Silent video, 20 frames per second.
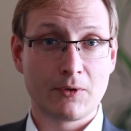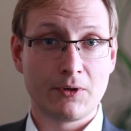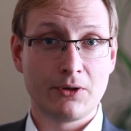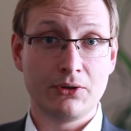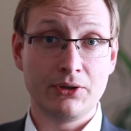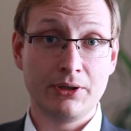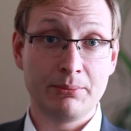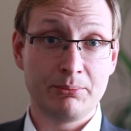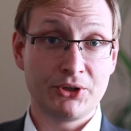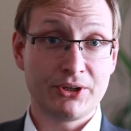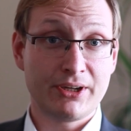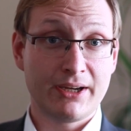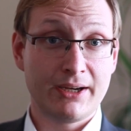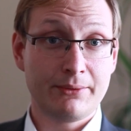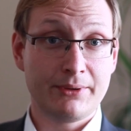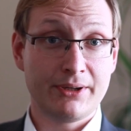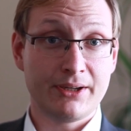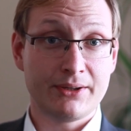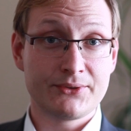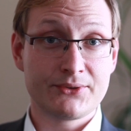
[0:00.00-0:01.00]

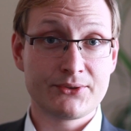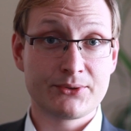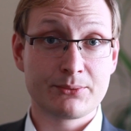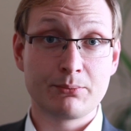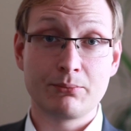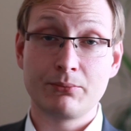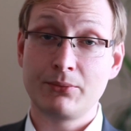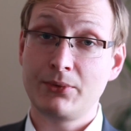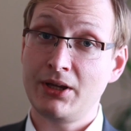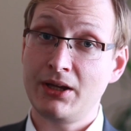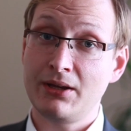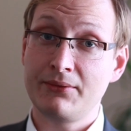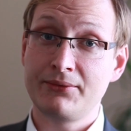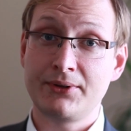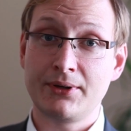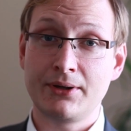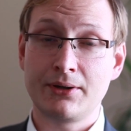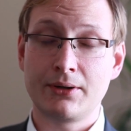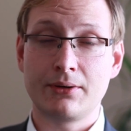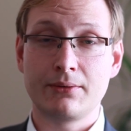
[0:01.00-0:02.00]
Libertarians, if
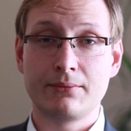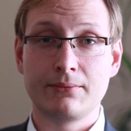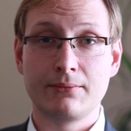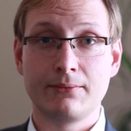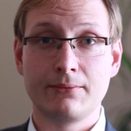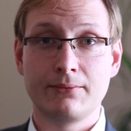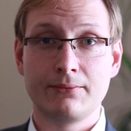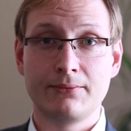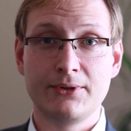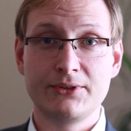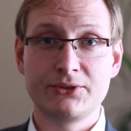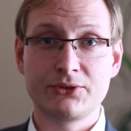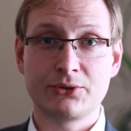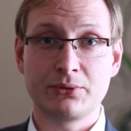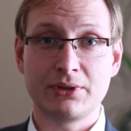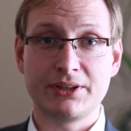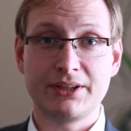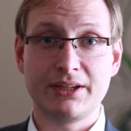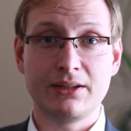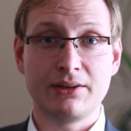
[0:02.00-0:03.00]
they're
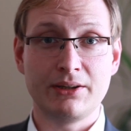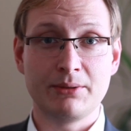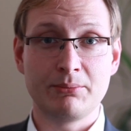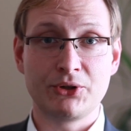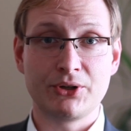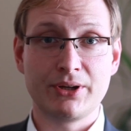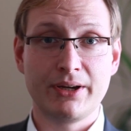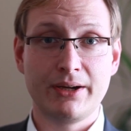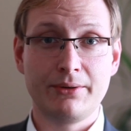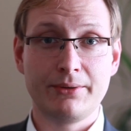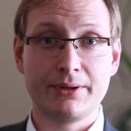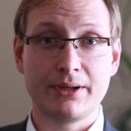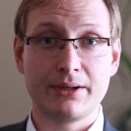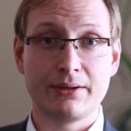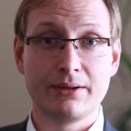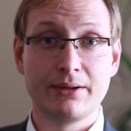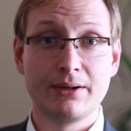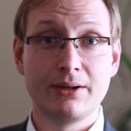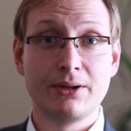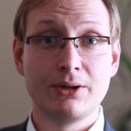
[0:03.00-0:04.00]
viscerally libertarian,